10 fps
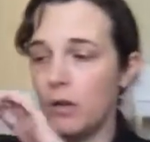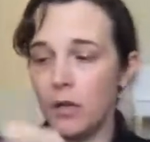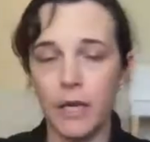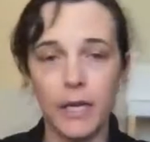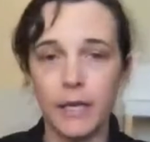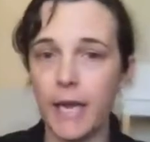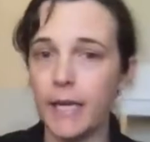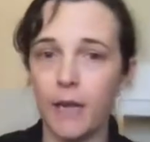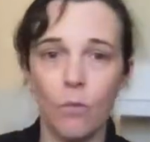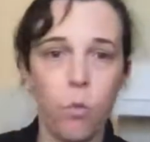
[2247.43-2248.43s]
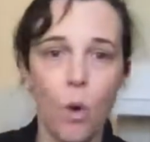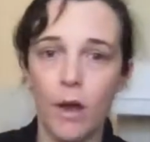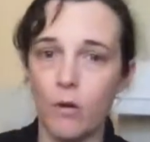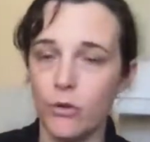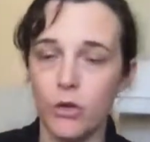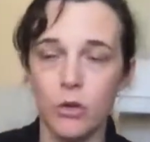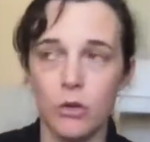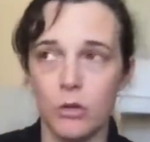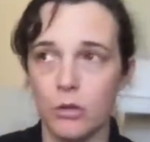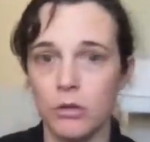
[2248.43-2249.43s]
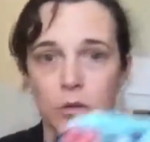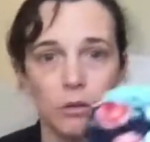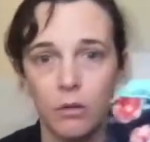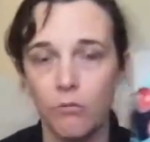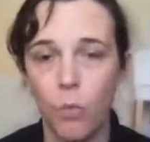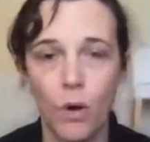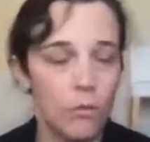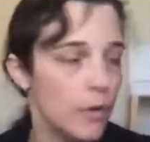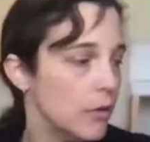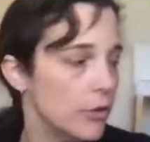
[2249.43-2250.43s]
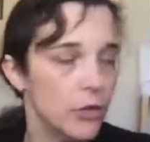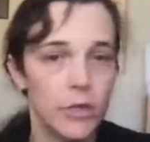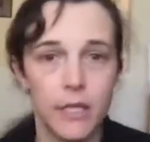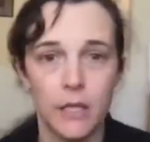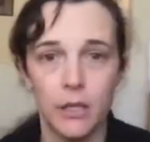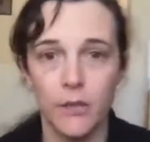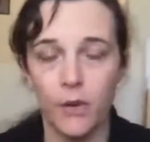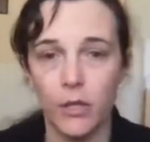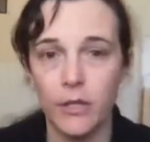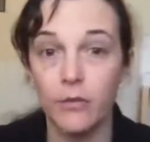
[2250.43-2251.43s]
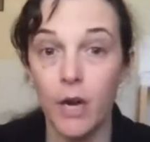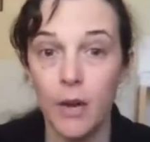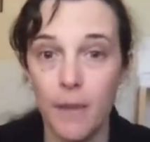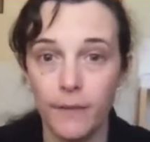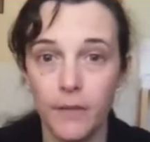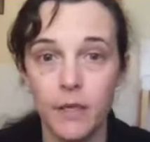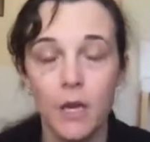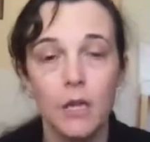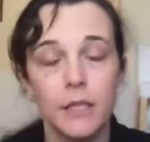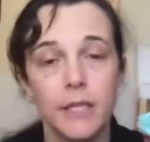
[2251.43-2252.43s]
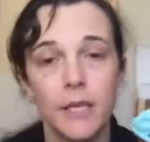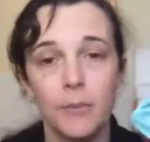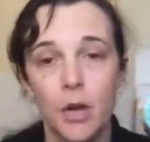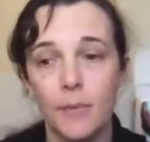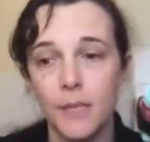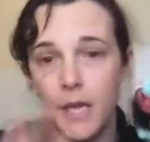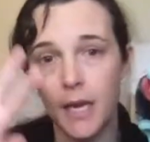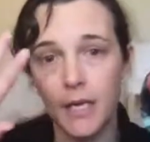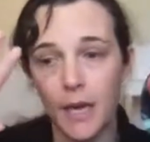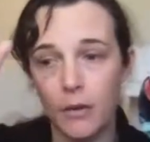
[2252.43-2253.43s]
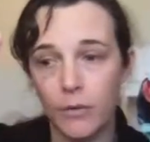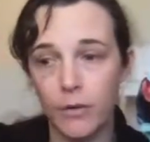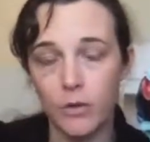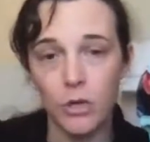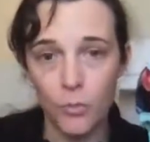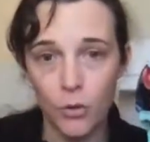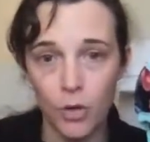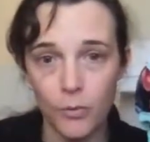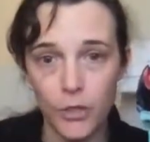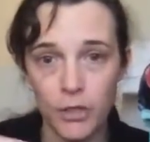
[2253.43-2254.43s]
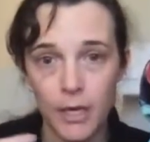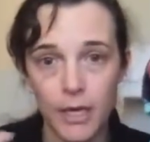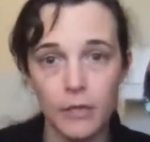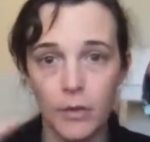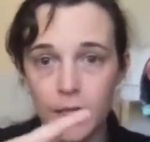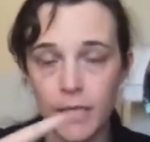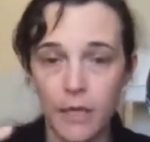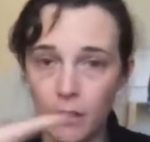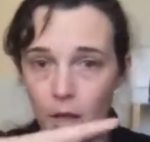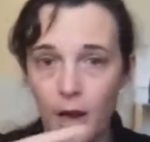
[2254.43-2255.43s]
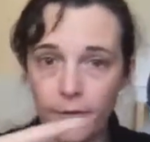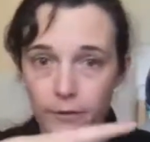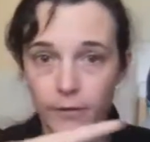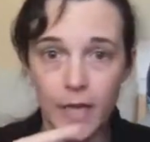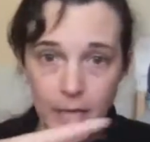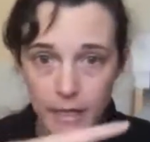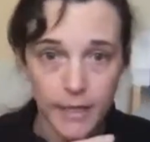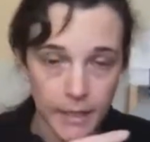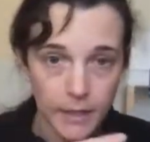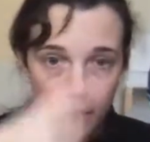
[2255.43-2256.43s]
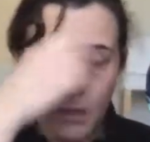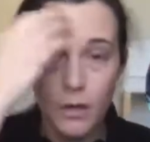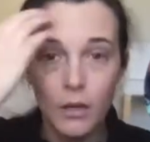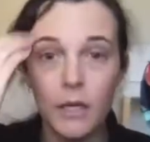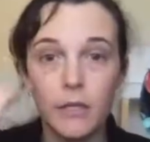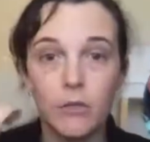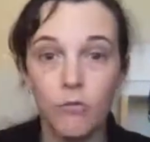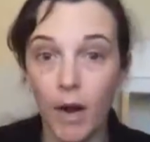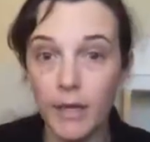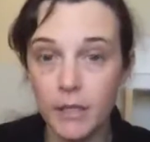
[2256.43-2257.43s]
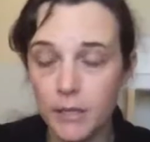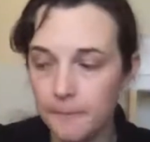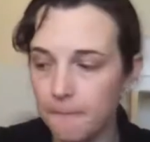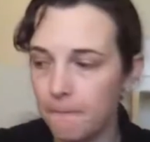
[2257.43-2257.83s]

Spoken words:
they get well used in those first 3 months. So sometimes starting out with a newborn option to extend the life of these is a great.